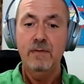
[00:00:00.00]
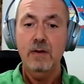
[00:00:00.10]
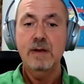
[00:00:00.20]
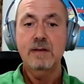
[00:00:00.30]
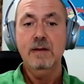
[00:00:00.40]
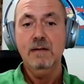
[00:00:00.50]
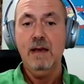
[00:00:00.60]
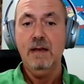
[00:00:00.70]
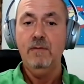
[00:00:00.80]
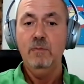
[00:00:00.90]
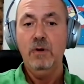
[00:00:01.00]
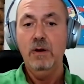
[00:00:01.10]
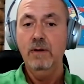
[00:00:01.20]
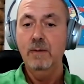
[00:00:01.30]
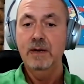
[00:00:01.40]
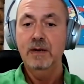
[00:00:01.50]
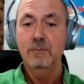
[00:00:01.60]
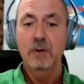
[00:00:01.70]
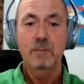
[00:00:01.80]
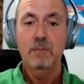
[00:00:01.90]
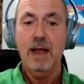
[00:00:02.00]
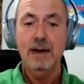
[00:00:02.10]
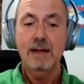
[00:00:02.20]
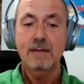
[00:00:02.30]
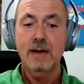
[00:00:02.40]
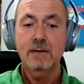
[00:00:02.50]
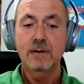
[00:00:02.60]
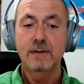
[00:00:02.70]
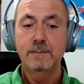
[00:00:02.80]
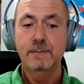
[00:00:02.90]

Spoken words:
very successful program increment planning session.